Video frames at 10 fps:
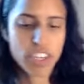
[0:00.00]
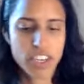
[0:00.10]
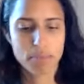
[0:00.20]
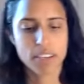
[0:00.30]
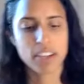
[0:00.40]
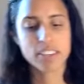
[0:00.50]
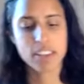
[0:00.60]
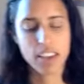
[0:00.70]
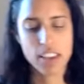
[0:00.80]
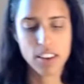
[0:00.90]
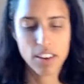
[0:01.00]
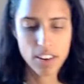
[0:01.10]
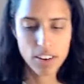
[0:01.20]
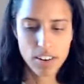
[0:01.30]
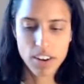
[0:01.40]
three tips I say
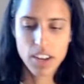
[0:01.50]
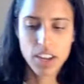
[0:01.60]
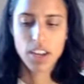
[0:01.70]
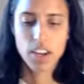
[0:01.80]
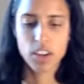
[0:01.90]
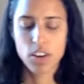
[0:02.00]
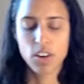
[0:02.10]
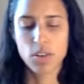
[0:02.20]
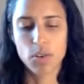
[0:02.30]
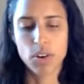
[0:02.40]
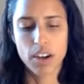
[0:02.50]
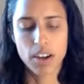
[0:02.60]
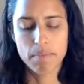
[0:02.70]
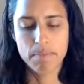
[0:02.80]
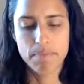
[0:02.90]
are, you know,
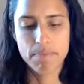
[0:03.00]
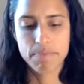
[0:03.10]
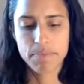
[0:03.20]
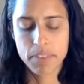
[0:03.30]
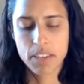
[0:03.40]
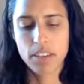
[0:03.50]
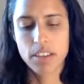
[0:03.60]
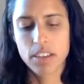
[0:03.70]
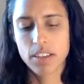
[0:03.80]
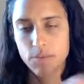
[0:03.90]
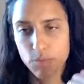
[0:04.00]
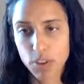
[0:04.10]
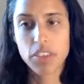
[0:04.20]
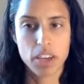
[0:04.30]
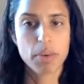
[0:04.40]
um,
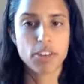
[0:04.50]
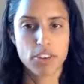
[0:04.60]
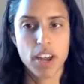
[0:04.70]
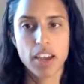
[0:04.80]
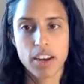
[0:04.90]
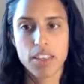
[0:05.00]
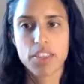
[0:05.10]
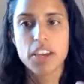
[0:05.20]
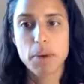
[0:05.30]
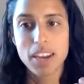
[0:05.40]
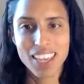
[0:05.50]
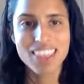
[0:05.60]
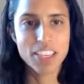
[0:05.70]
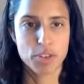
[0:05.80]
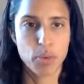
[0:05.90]
really think about your diet and think about it
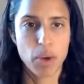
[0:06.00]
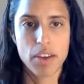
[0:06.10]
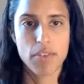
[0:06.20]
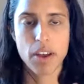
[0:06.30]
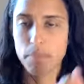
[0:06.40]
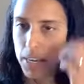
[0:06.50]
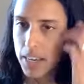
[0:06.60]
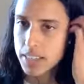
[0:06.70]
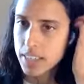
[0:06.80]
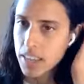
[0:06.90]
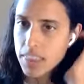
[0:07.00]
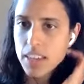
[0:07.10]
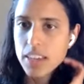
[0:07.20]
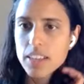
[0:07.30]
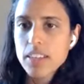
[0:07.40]
in this way, right? Because I
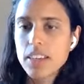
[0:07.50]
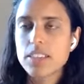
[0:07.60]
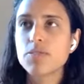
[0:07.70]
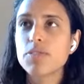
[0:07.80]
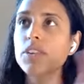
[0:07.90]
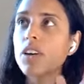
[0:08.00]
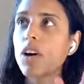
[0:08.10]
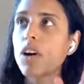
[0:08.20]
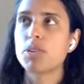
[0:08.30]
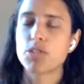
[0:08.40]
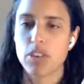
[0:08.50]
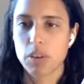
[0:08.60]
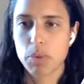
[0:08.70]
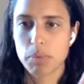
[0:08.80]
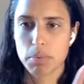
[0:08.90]
think it's it's very
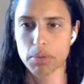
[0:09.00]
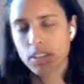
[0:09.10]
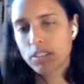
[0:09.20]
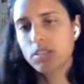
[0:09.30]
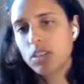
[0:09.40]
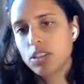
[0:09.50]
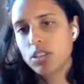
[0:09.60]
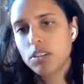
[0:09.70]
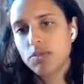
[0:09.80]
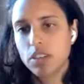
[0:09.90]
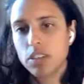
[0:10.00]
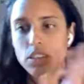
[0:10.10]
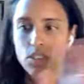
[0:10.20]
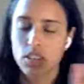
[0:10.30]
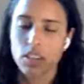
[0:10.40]
arbitrary when people are like, don't eat
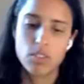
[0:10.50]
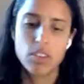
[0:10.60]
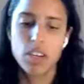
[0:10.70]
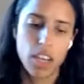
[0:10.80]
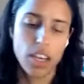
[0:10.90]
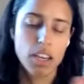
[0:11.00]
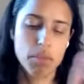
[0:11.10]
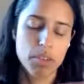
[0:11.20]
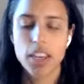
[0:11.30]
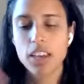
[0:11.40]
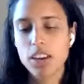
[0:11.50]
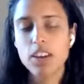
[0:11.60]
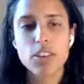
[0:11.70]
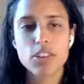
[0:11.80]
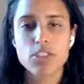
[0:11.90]
shellfish, like don't eat ham, like you, you
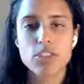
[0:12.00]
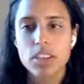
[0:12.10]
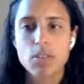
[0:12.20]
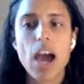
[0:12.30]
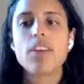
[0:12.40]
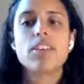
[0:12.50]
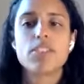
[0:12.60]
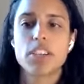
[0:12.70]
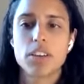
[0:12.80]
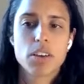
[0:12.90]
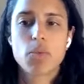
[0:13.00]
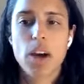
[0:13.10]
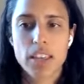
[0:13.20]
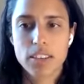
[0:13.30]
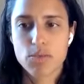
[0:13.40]
know, you're just like, I don't understand like
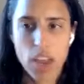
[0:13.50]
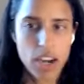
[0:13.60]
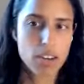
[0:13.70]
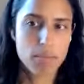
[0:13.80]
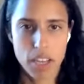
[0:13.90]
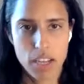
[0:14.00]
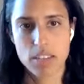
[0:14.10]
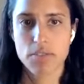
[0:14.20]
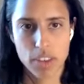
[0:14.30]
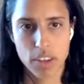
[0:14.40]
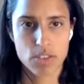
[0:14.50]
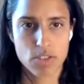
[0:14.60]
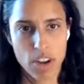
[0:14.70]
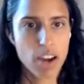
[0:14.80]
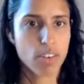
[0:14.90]
why these random sets of things
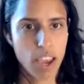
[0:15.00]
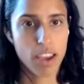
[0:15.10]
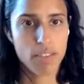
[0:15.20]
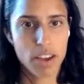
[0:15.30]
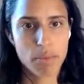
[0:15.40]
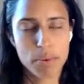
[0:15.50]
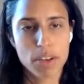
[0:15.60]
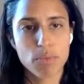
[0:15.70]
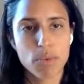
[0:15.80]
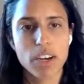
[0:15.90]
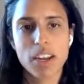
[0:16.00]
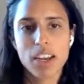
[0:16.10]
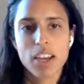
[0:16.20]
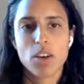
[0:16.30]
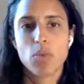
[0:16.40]
are not okay, right? But it, when
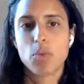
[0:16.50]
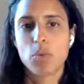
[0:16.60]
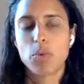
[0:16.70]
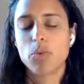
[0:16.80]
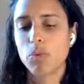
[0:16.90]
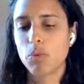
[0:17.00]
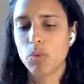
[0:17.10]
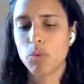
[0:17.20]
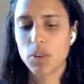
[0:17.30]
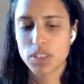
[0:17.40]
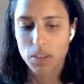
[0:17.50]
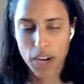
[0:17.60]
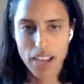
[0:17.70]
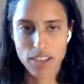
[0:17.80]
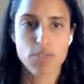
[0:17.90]
when
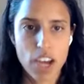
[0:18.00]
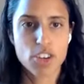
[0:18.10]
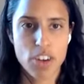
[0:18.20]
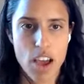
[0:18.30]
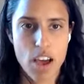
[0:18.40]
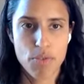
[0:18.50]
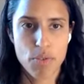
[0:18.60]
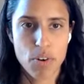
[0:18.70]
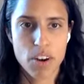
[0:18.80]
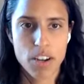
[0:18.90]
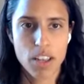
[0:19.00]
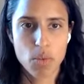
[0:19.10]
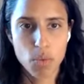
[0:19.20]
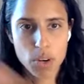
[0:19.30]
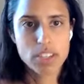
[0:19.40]
someone has a rationale for it and
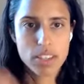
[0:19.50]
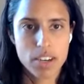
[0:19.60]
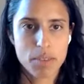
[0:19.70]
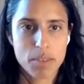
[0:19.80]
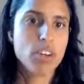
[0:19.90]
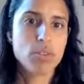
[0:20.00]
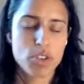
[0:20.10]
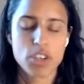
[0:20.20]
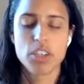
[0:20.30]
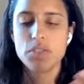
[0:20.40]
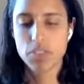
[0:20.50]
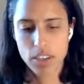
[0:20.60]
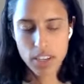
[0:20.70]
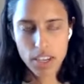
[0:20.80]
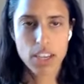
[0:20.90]
like what is it that I'm trying to achieve,
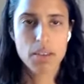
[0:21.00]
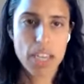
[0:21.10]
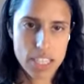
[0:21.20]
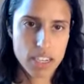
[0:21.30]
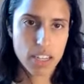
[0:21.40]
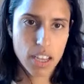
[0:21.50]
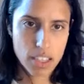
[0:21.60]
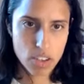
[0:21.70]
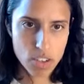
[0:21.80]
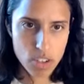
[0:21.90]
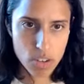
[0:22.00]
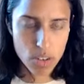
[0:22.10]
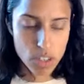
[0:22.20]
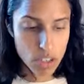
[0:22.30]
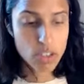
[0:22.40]
it makes it a lot easier.
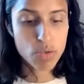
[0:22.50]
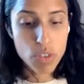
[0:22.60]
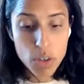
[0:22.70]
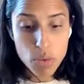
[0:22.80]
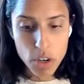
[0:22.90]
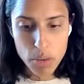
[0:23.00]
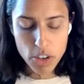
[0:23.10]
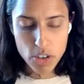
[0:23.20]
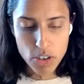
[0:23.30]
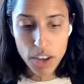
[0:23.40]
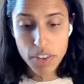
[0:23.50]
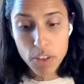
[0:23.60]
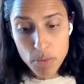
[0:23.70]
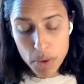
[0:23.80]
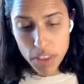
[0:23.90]
So it's it's a really worry about your diet.
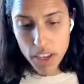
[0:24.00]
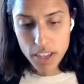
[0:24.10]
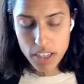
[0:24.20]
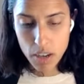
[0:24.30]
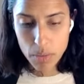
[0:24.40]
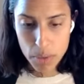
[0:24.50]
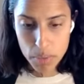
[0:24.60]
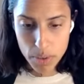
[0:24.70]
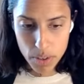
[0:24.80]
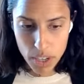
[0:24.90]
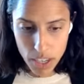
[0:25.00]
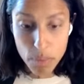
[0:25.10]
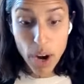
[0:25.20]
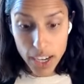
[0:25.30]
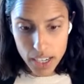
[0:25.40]
The other big thing I tell people
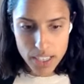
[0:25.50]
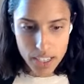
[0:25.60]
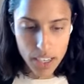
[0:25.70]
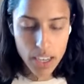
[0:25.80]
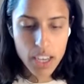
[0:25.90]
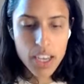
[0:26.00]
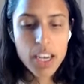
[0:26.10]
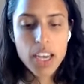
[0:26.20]
in pregnancy